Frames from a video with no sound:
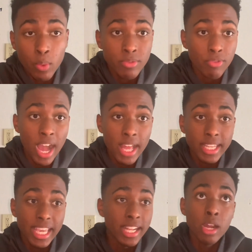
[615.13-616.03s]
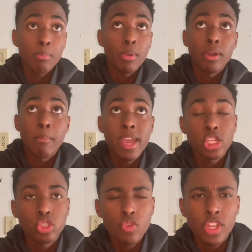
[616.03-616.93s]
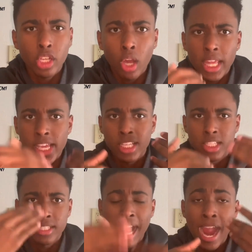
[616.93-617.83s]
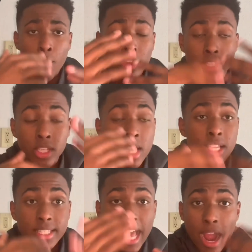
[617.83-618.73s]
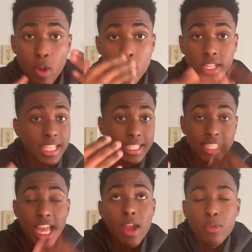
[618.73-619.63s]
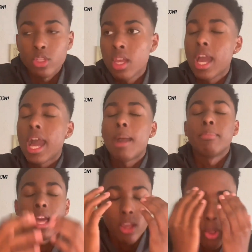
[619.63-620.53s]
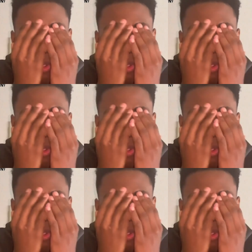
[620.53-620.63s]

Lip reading: we finally ended up on a main street, and all I hear sirens, and sirens. I'm like,